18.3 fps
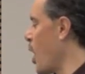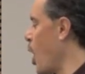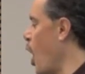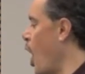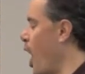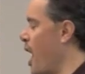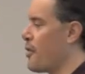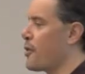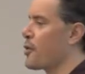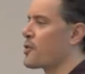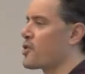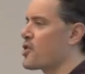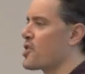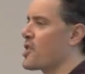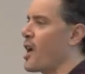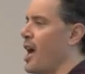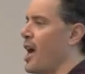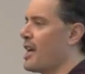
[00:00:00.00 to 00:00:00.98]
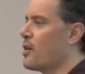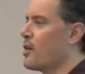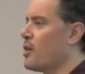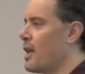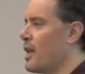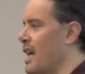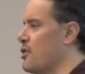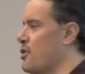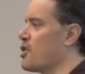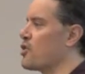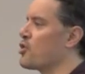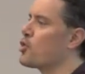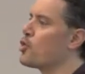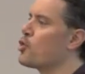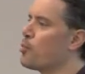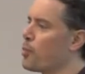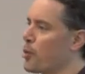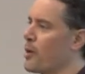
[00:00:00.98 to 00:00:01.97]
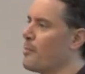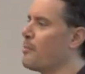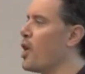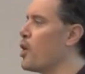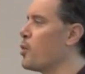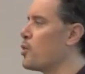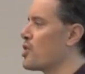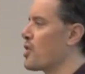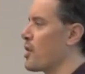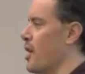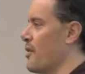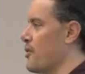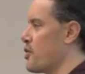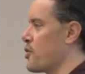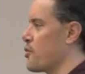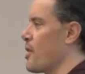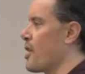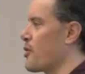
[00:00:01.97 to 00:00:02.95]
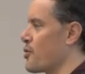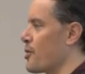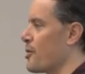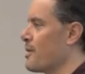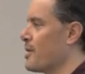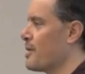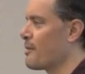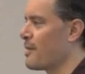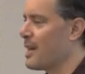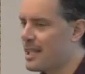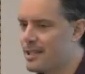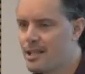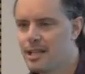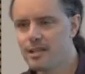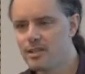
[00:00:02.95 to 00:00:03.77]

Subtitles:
author style and just superimpose it on the structure, right?